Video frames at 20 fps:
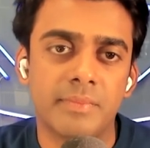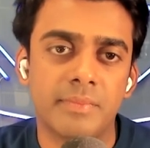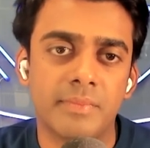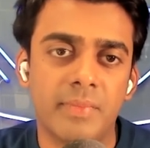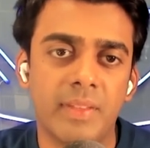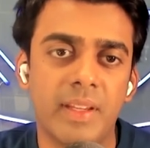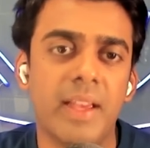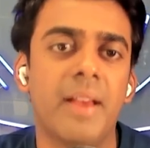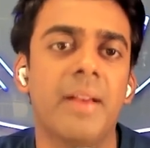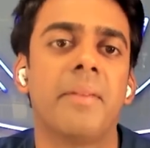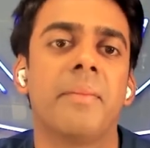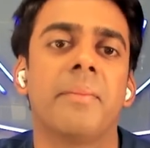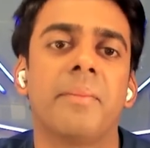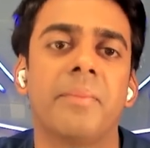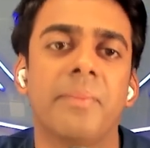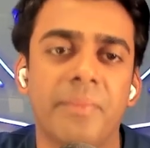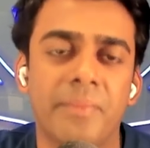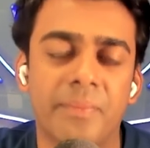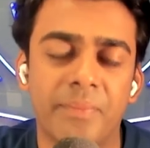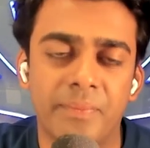
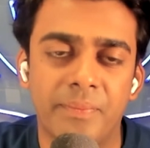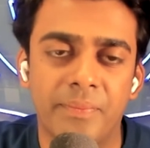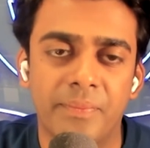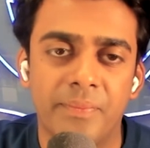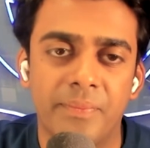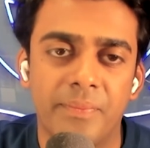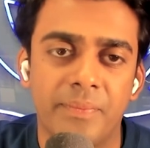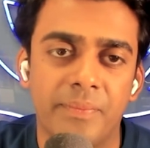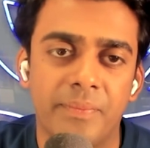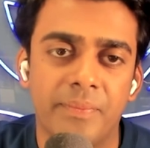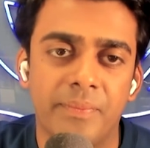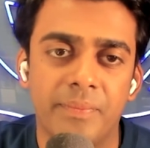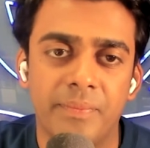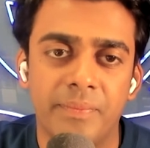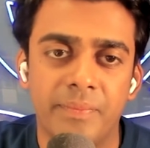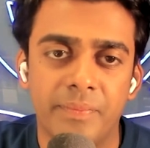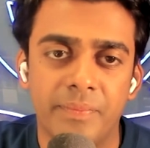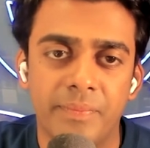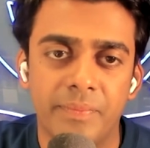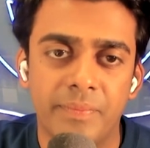
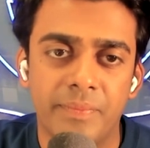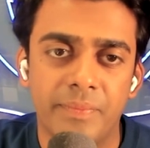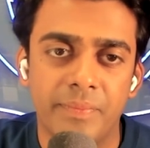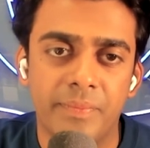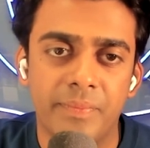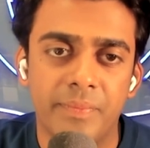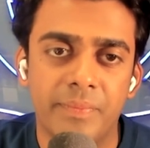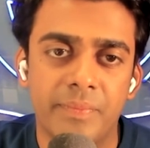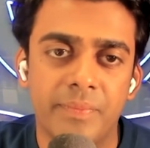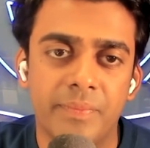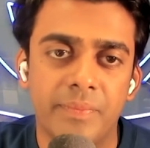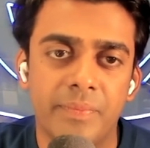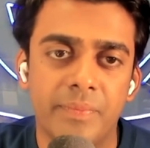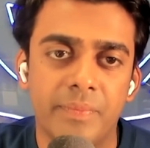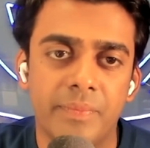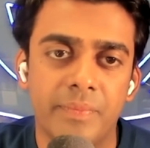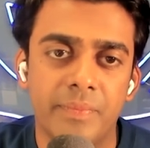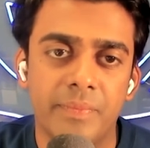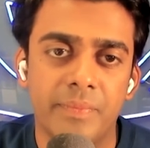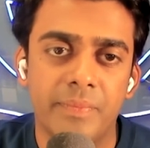
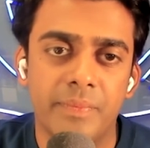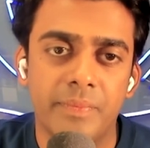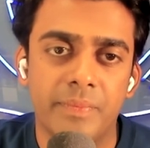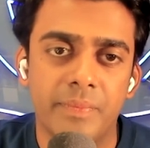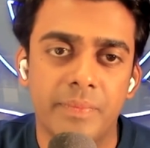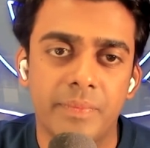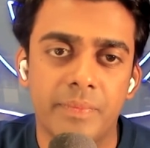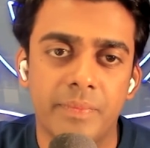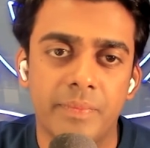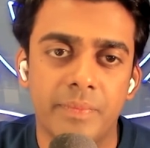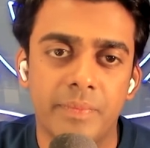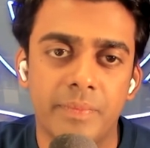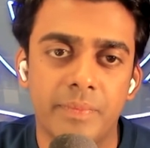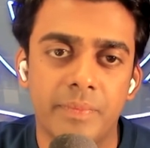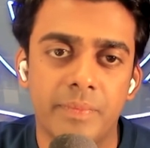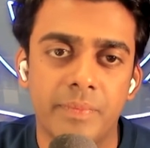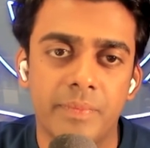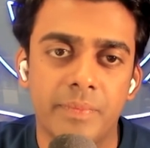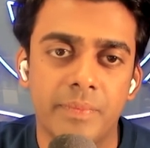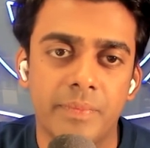
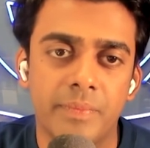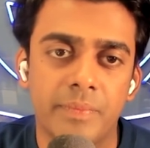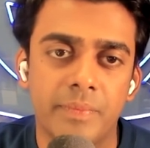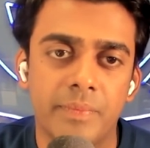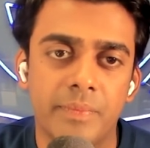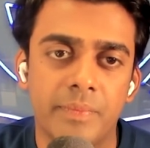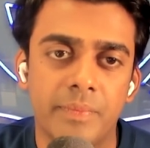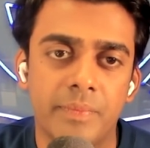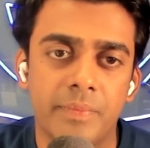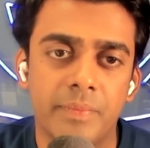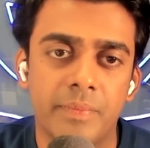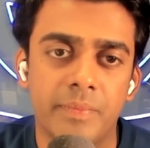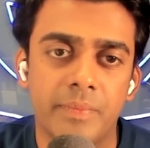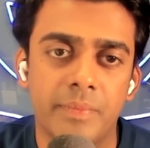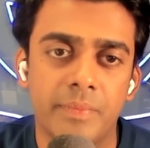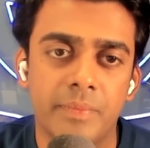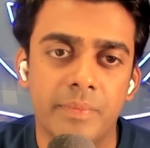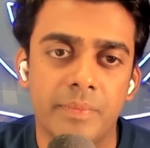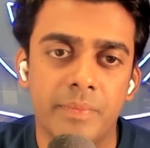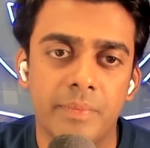
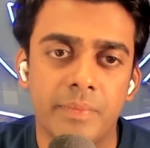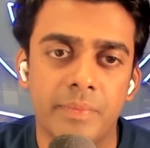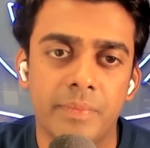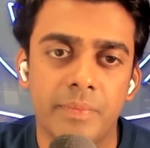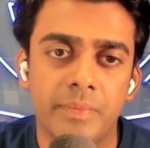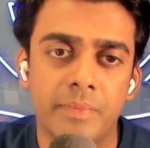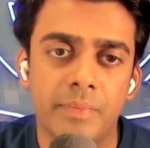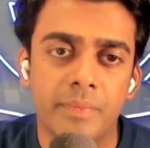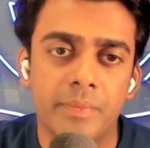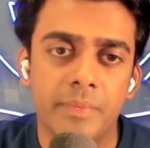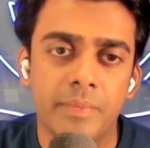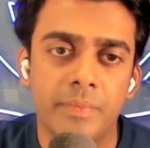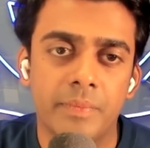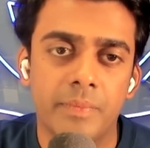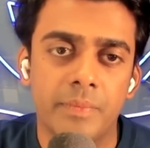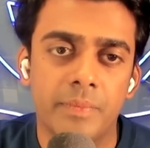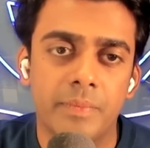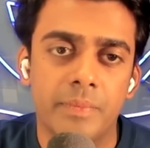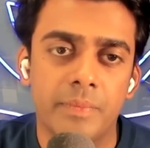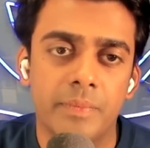
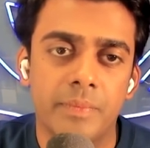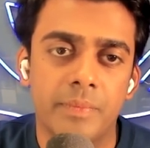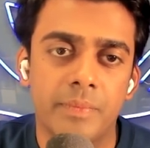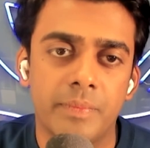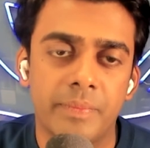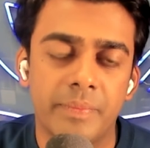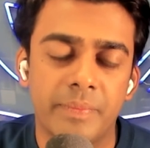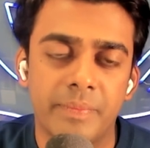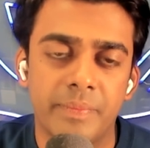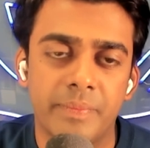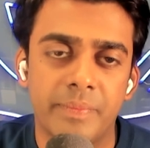[no speech]